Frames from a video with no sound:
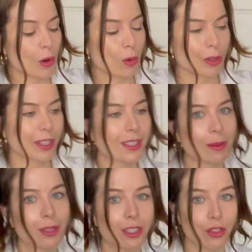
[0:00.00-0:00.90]
or the
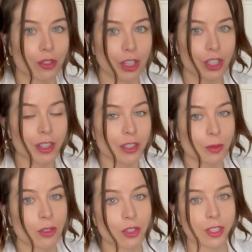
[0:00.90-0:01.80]
same construction. This
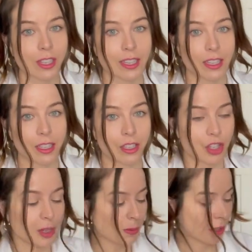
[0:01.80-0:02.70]
one's just like a
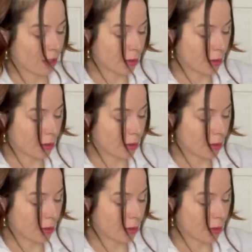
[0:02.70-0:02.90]
cheap Zara